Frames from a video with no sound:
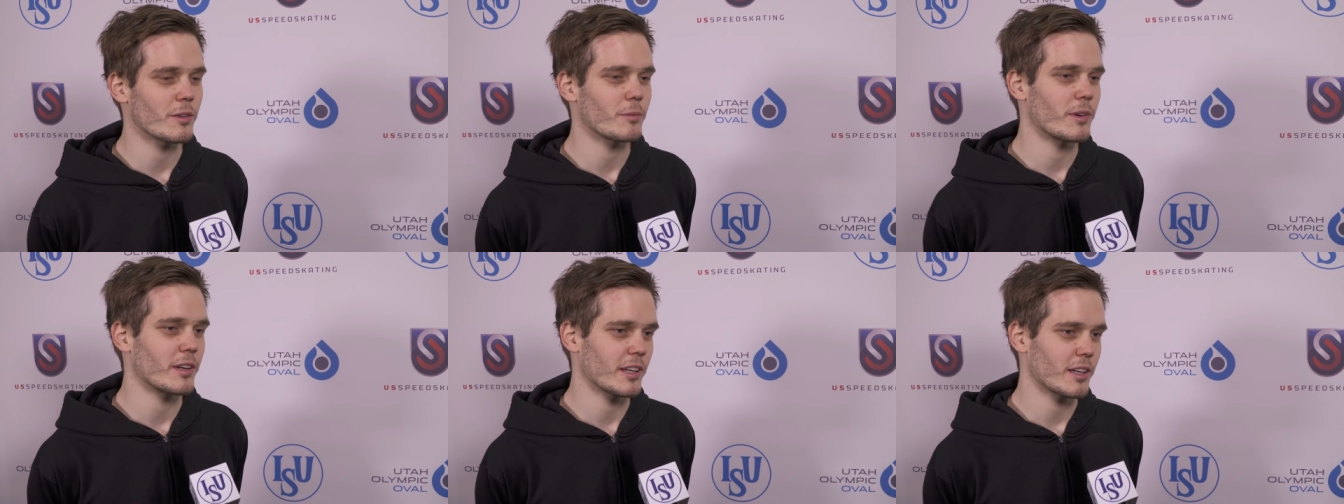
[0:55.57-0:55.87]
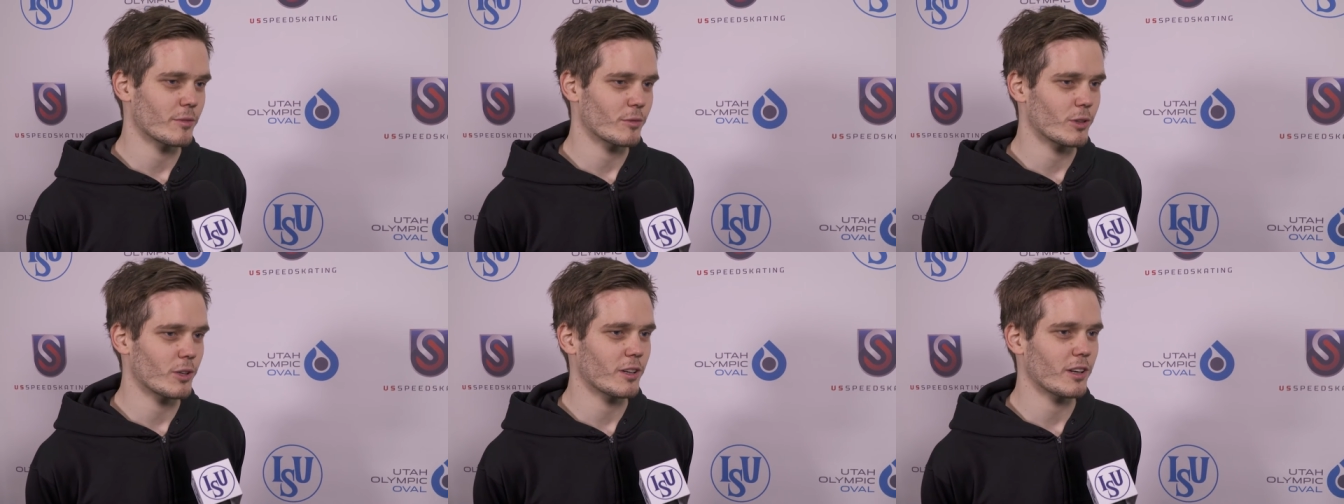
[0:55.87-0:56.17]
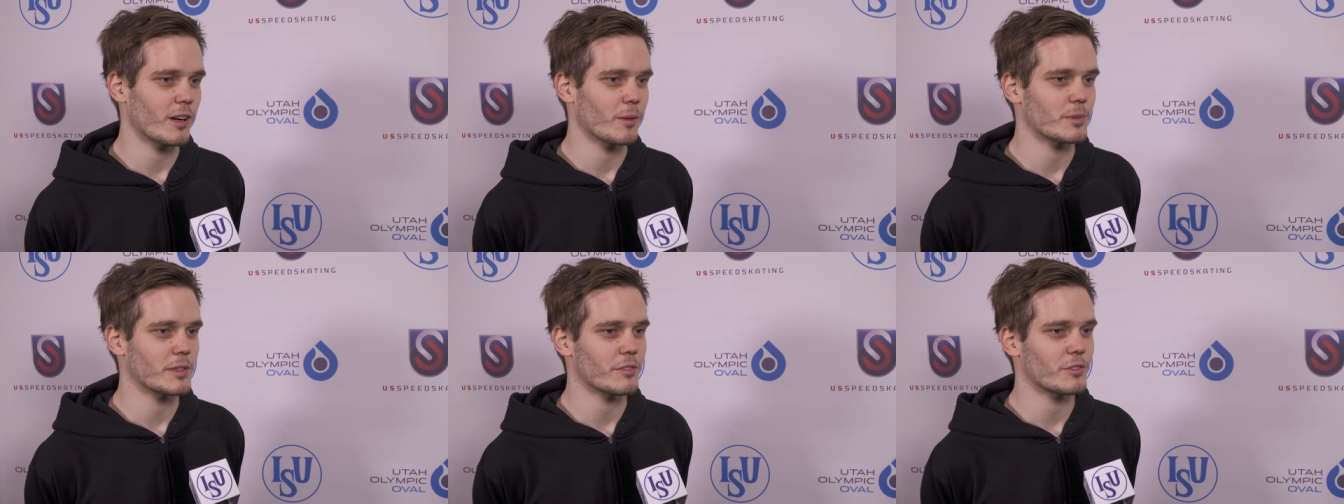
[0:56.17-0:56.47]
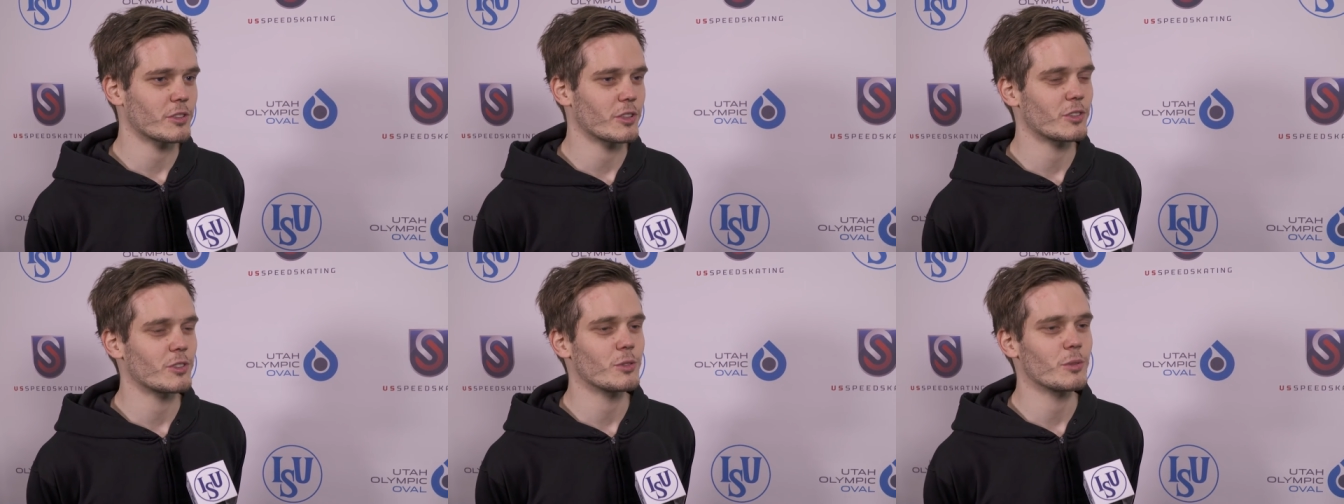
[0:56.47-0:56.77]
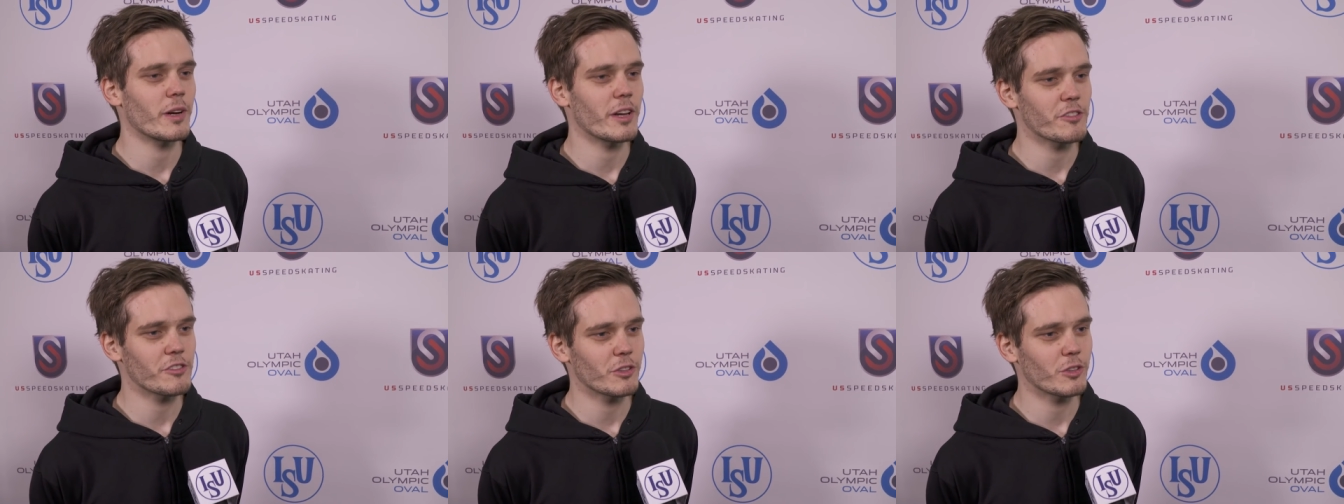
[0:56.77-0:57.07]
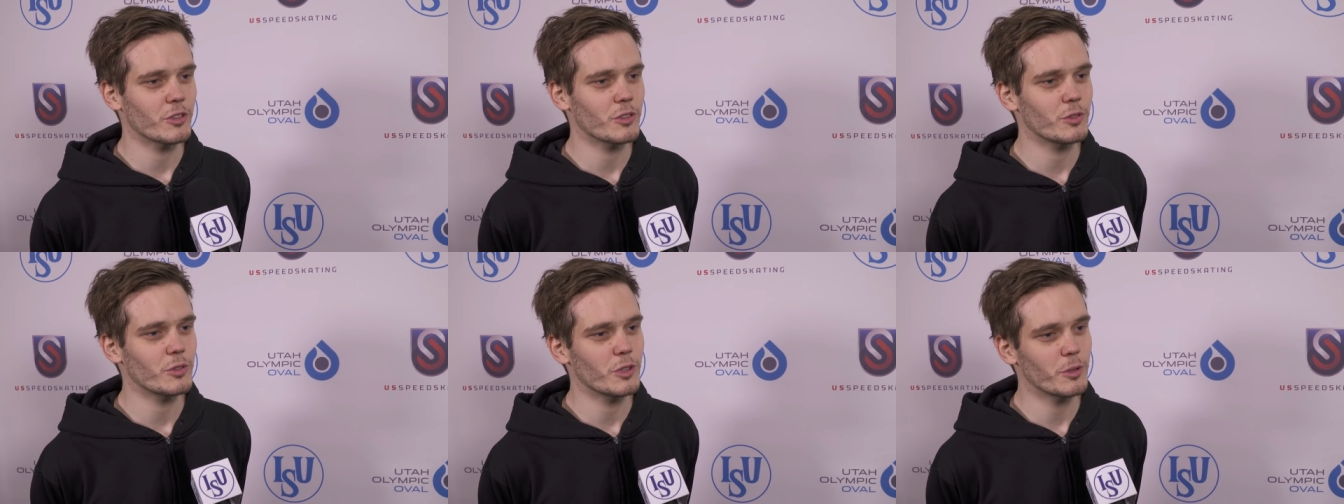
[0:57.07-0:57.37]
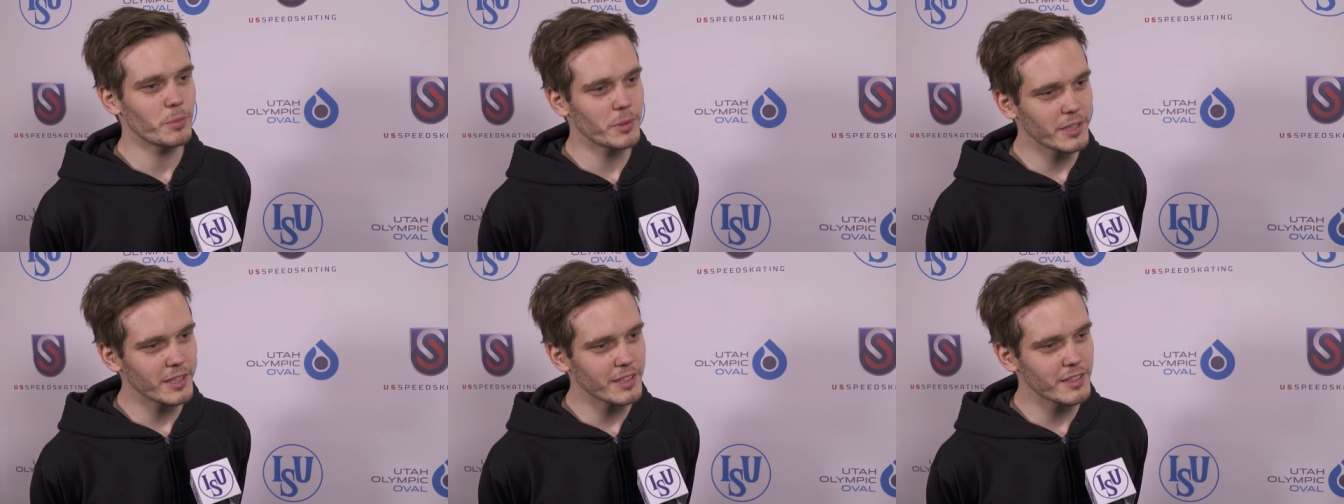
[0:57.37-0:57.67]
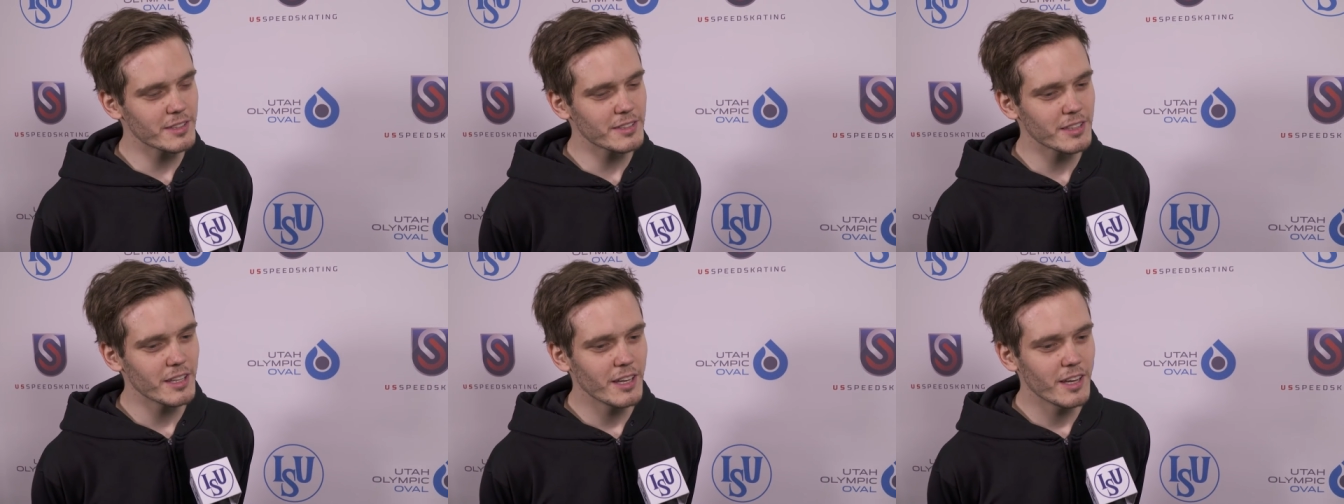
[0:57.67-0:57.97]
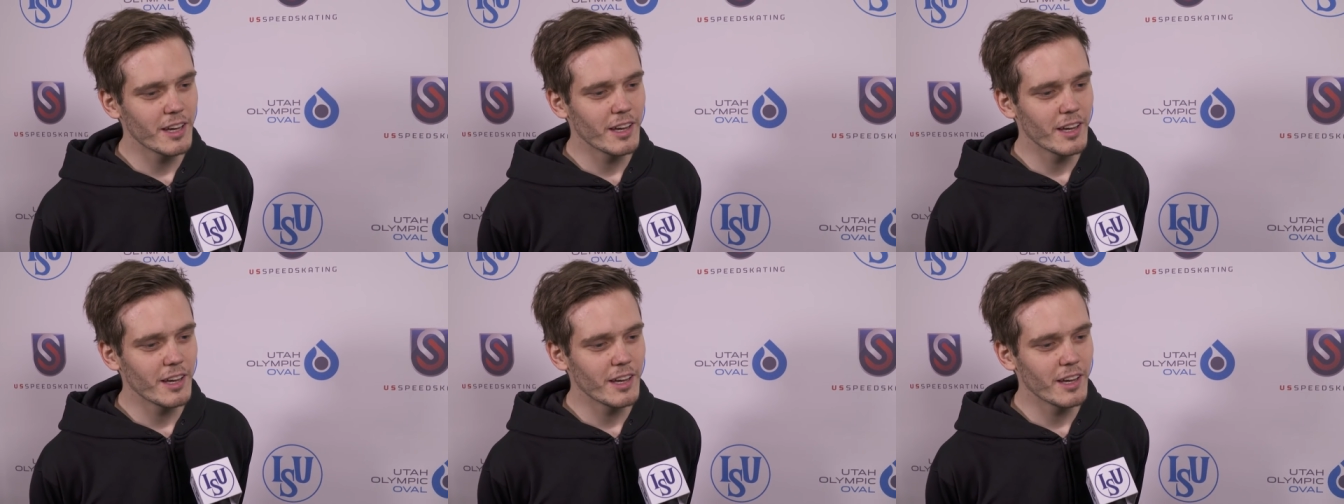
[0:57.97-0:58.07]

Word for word: American World Cups, after the two Asian or two Europeans,